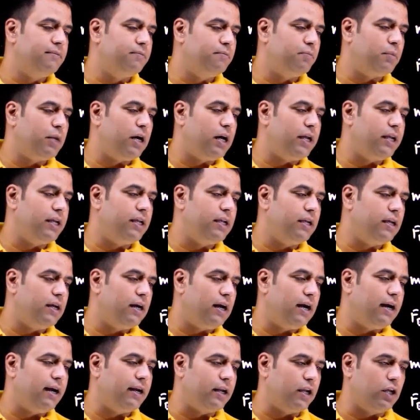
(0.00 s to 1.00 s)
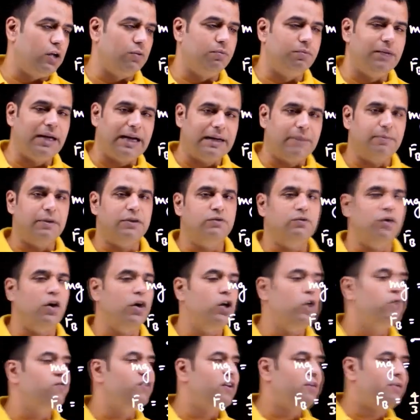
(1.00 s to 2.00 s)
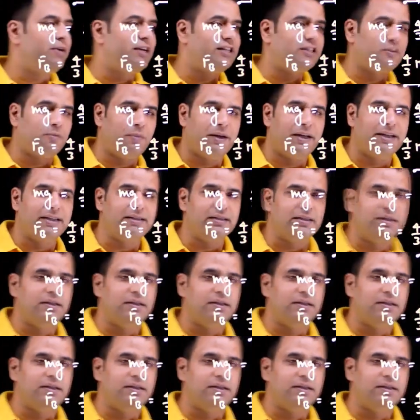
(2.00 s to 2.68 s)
pi r cube. That much volume will be displaced